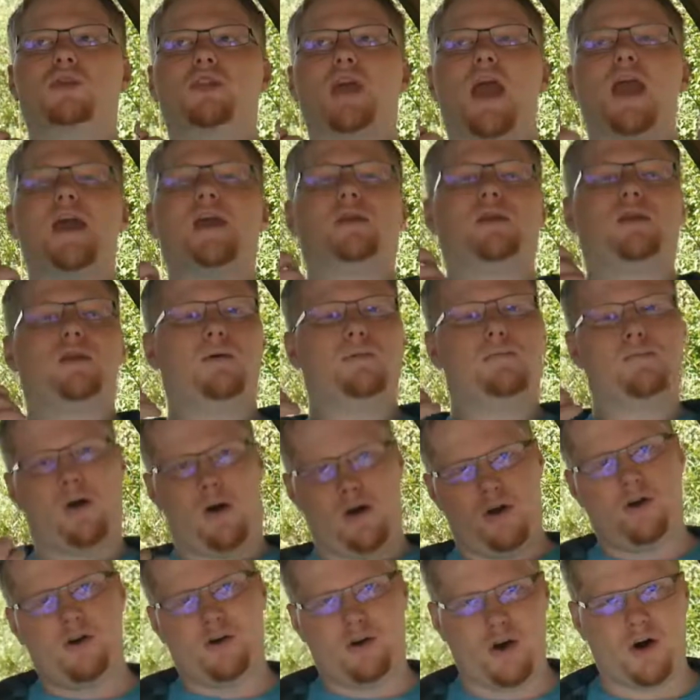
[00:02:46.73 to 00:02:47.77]
take the
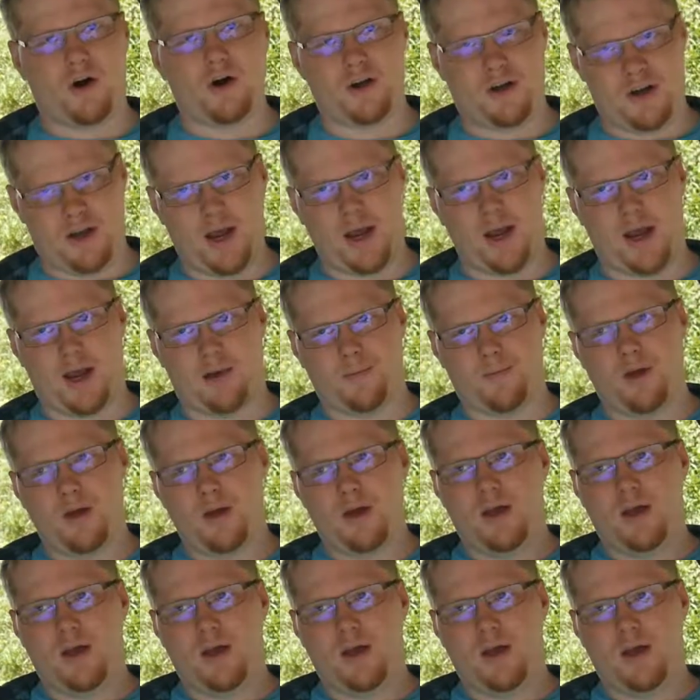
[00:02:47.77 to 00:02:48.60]
Mario Kart name.